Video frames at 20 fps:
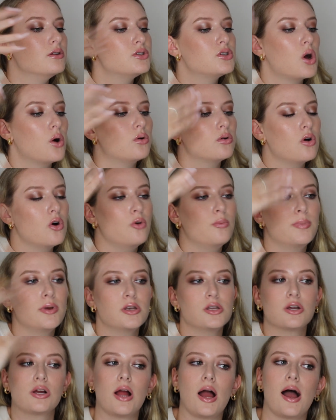Don't open
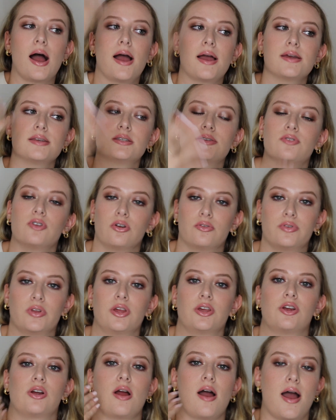your eyes if you don't feel
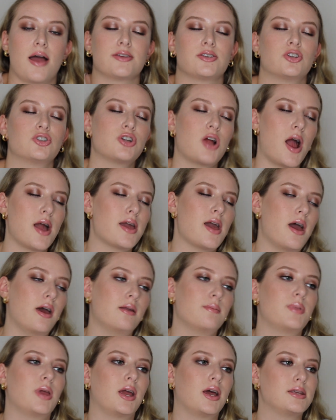like your eyes are dry
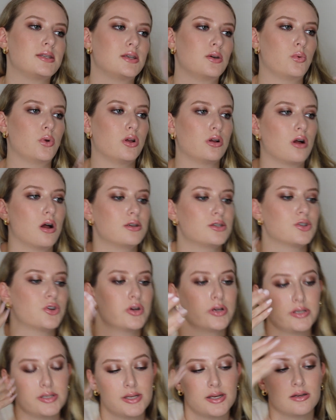yet, because it will cause
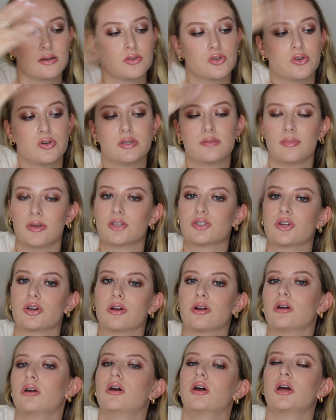creasing. So just make
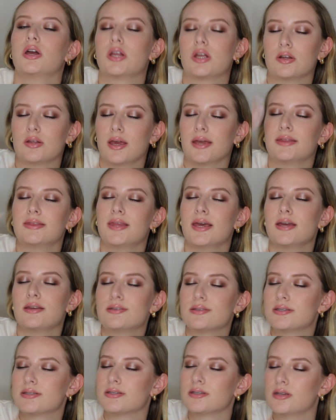sure you're like
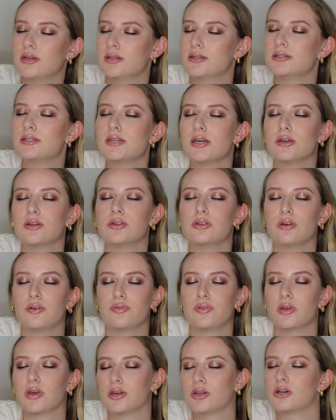this until you
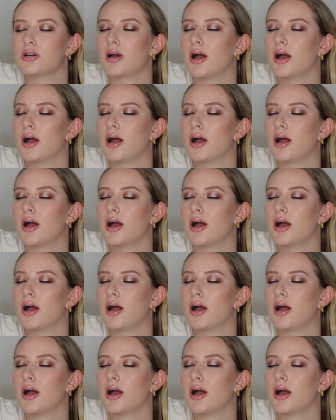feel like your